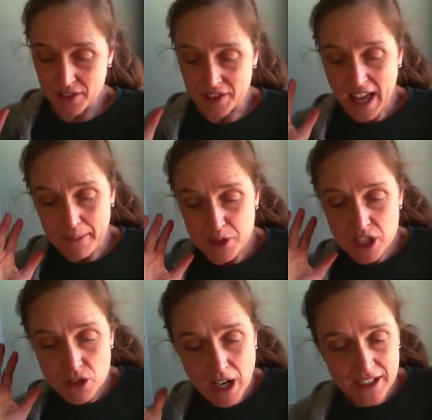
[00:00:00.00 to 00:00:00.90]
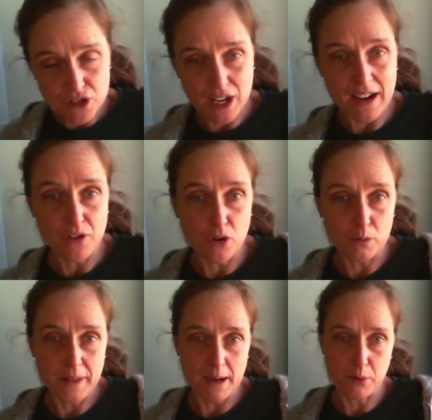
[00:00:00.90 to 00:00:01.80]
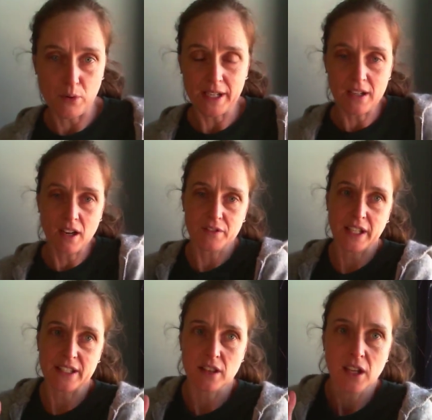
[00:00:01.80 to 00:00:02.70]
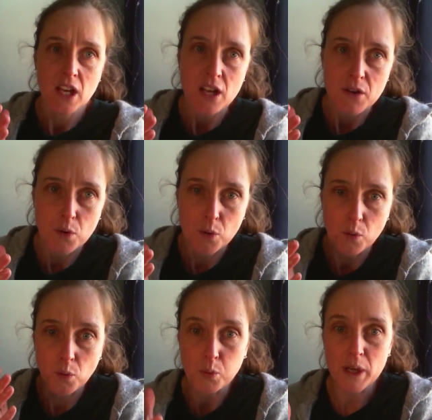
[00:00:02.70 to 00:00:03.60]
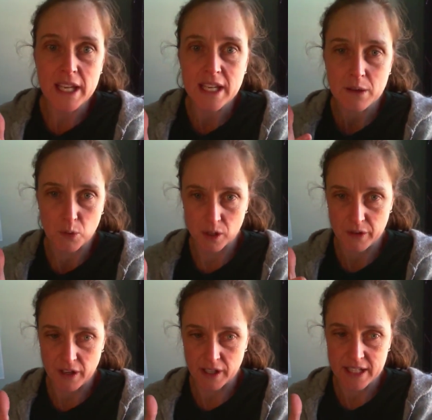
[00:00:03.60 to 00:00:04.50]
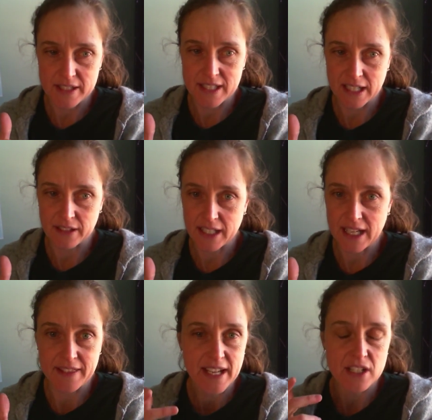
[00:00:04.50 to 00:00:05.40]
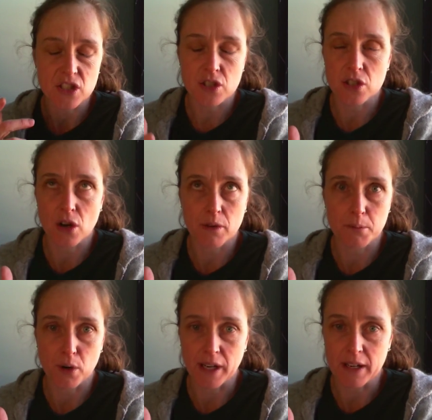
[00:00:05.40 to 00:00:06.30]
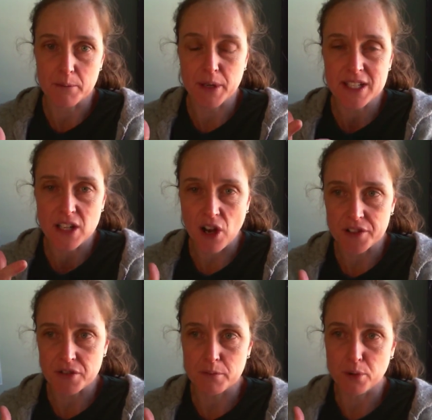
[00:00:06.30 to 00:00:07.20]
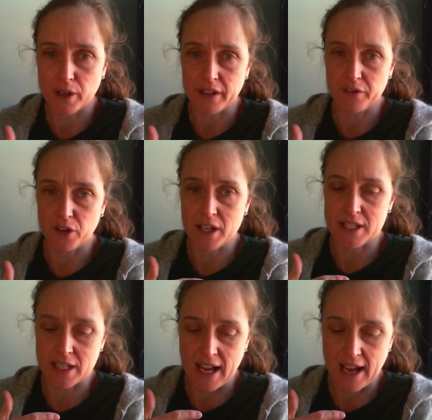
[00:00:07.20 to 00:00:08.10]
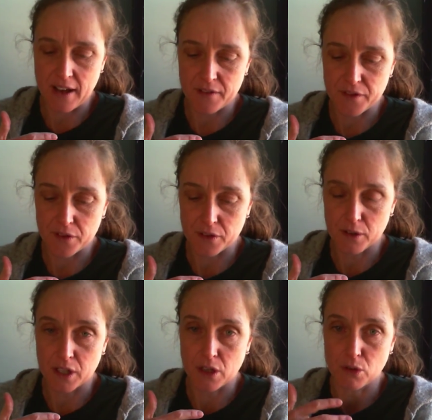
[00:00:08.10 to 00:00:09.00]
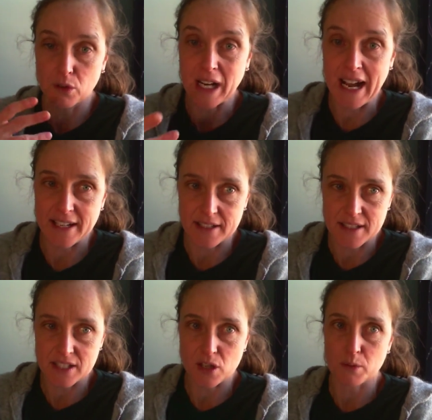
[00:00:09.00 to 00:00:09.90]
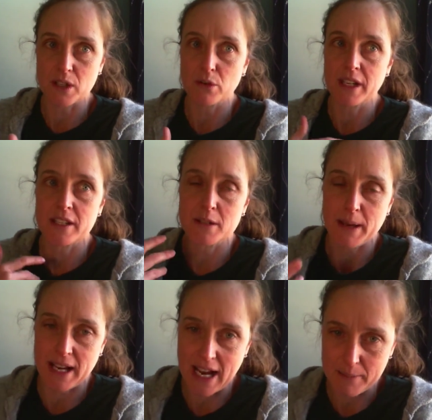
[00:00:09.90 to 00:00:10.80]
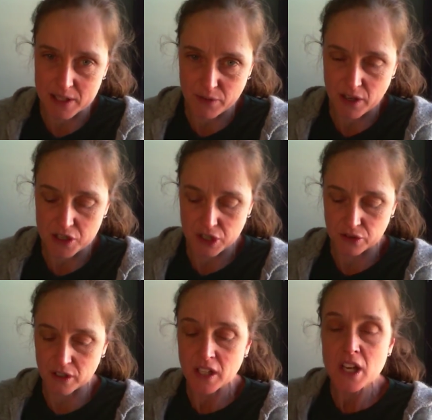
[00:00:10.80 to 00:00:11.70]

I'm just trying to drive home that point of, like, we can work with our kids daily, and that is so important. But it's also important for us to have, guidance, so we don't get into bad habits with our children.